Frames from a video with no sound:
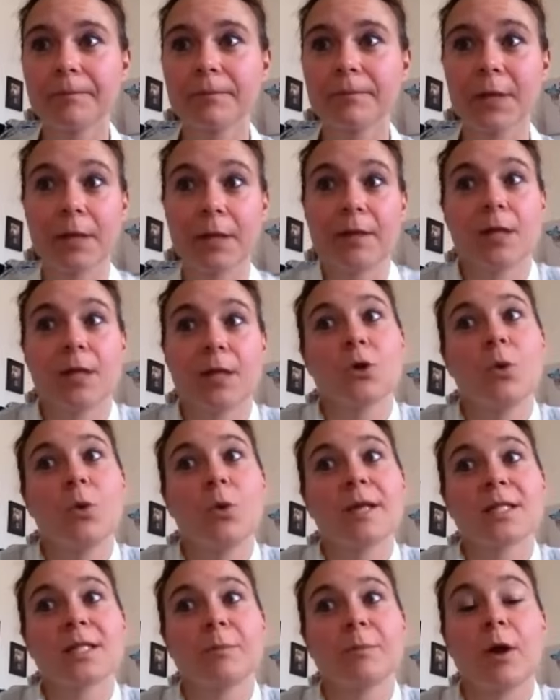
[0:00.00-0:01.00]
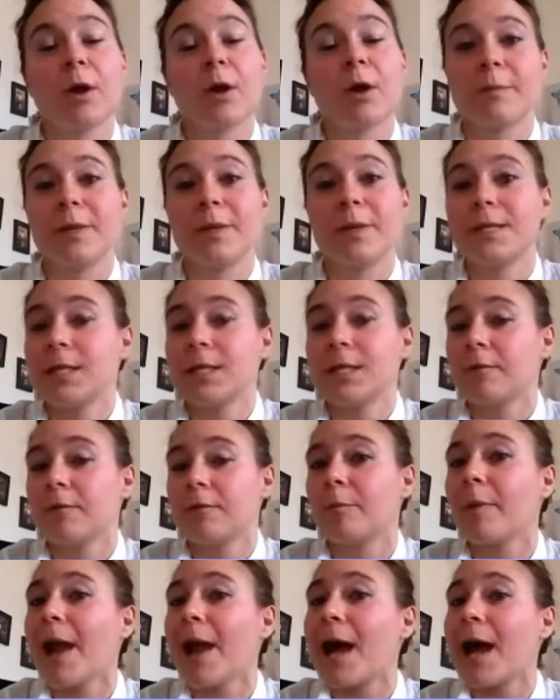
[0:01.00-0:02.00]
and there's always the possibility of
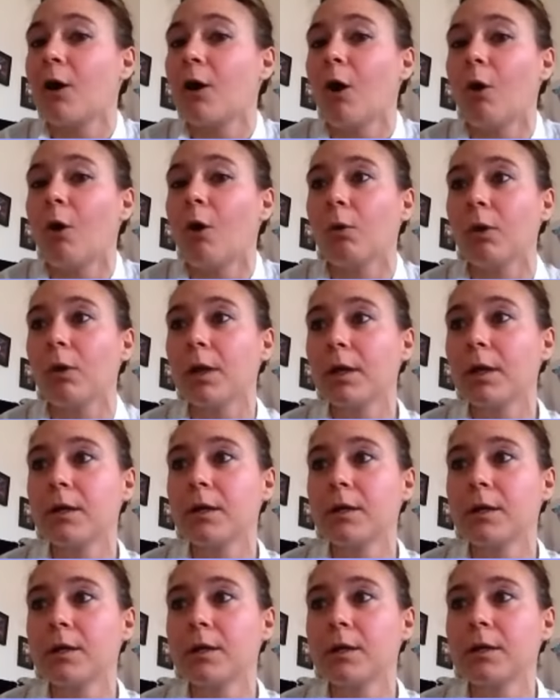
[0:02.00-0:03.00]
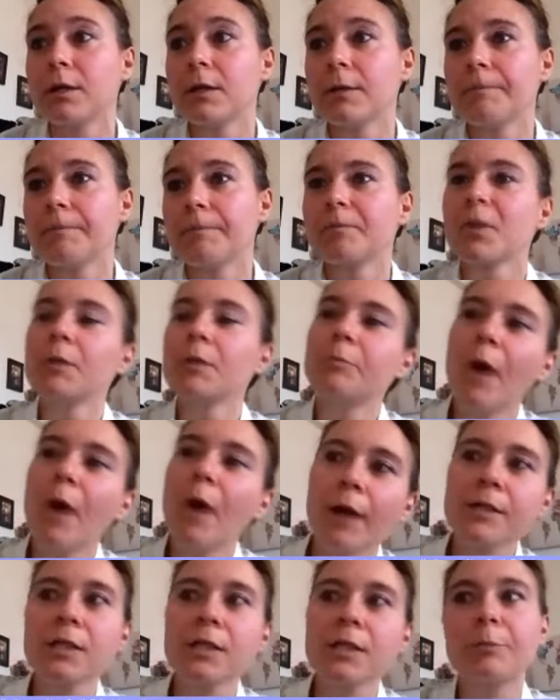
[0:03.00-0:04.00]
the black hole.
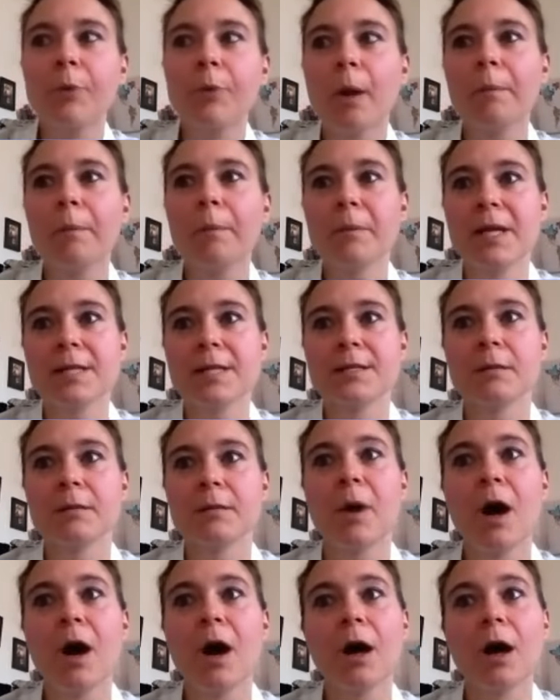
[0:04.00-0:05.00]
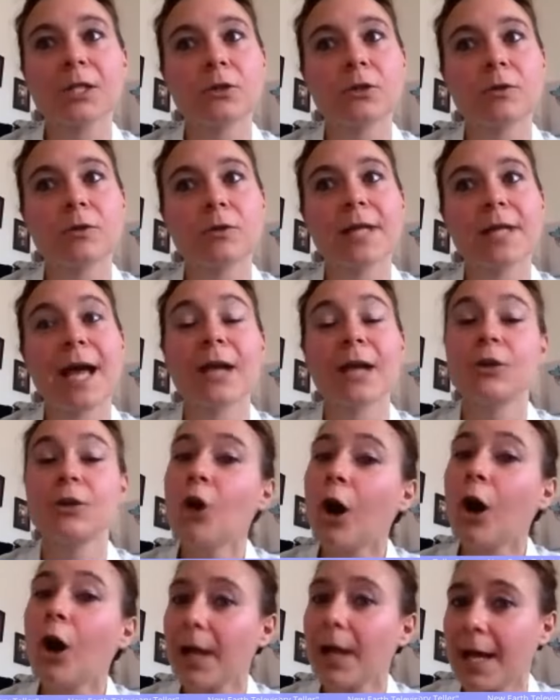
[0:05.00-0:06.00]
Part of the problem is that particles
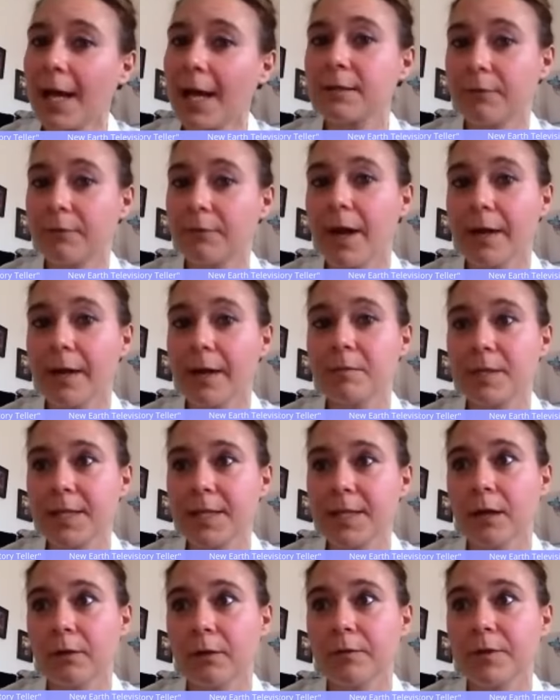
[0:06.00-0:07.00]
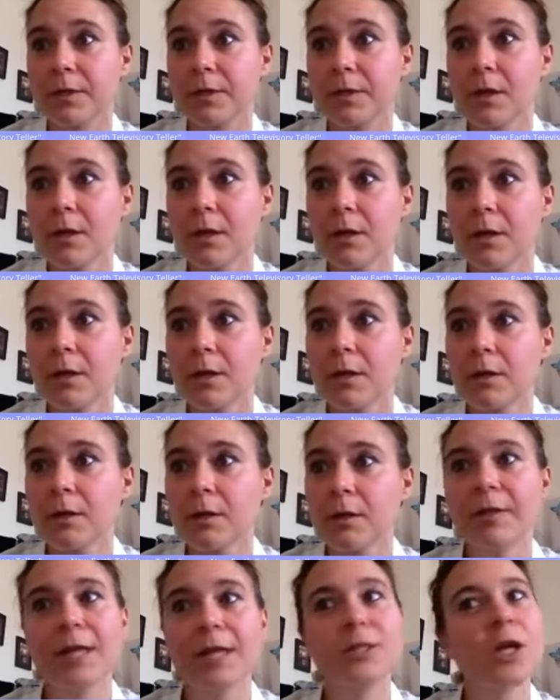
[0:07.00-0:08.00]
cannot classify themselves.
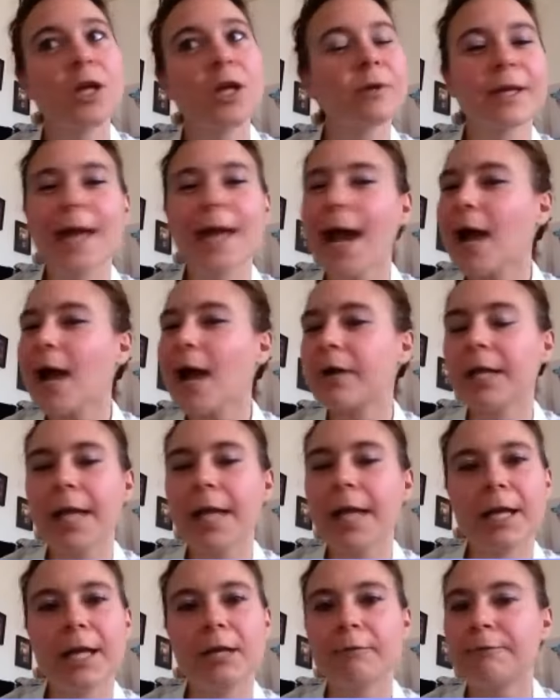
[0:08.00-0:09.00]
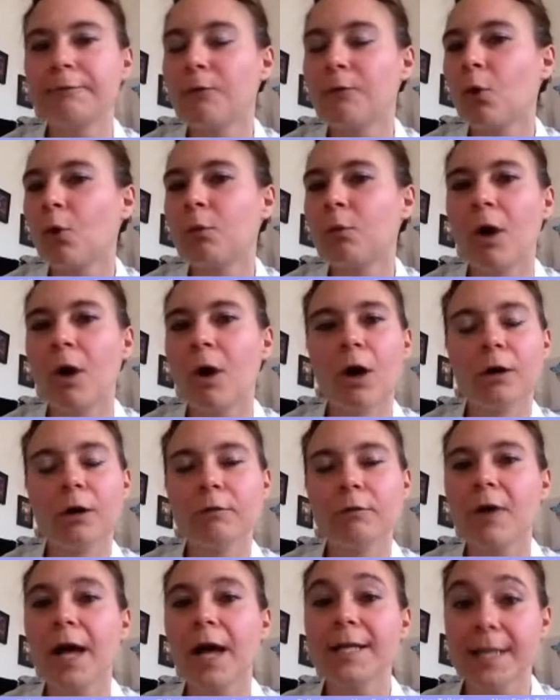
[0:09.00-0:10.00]
They don't carry any form
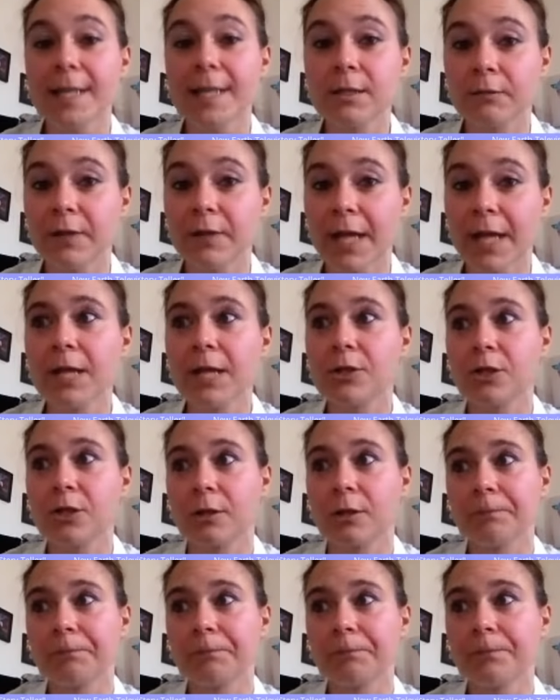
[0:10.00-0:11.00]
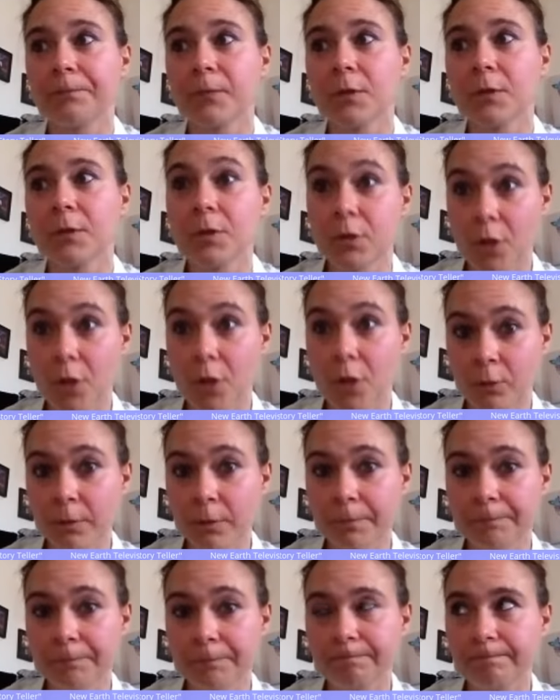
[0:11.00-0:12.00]
of identification.
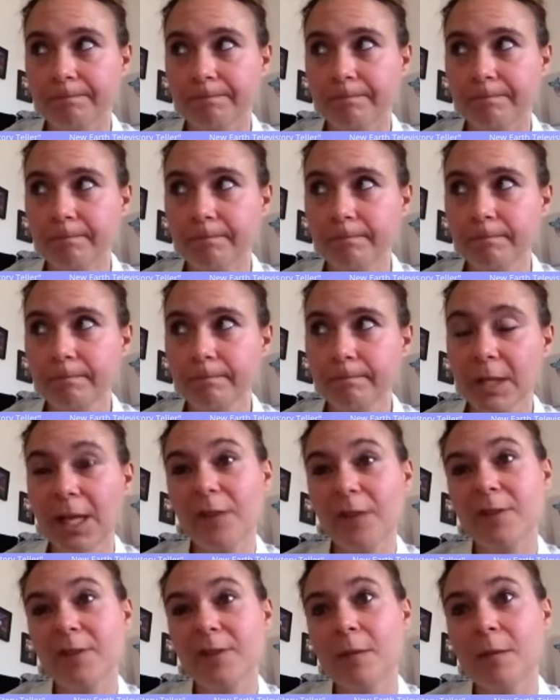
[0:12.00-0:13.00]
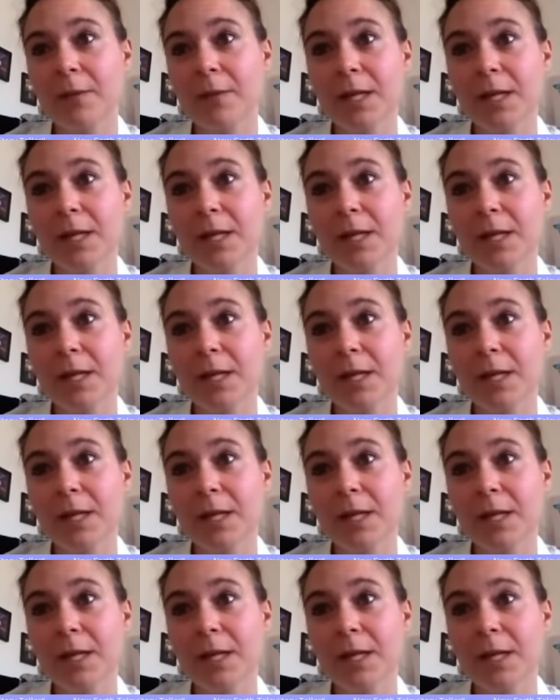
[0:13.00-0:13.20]
So, if something